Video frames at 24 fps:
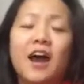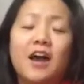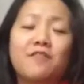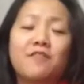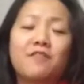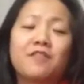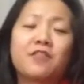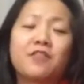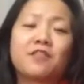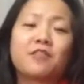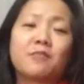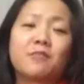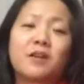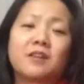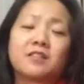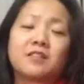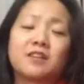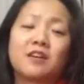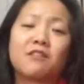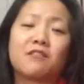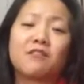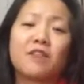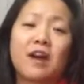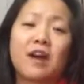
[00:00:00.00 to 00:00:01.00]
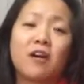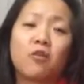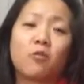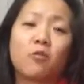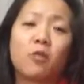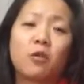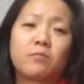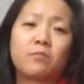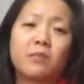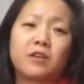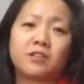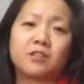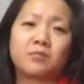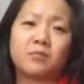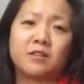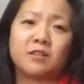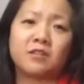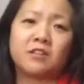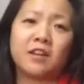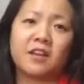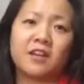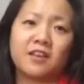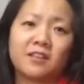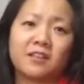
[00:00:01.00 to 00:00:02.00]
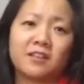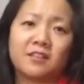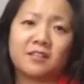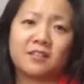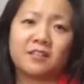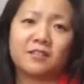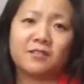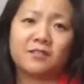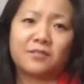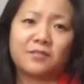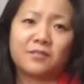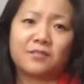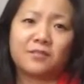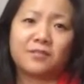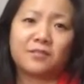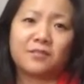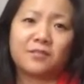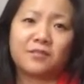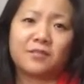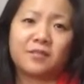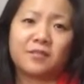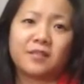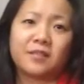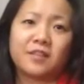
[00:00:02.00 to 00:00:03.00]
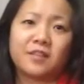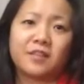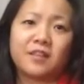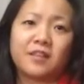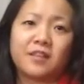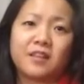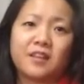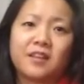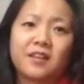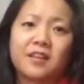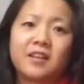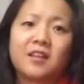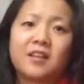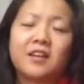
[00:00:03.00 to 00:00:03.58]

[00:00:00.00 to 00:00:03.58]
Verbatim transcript: I figured myself out what makes me tick. What is it?